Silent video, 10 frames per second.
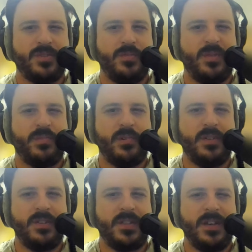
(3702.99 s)
Do we put
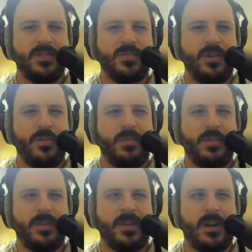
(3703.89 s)
these things? Where do we
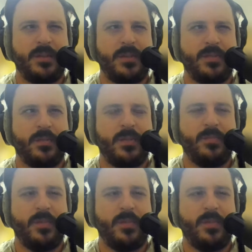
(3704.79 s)
put them, and how do we do it?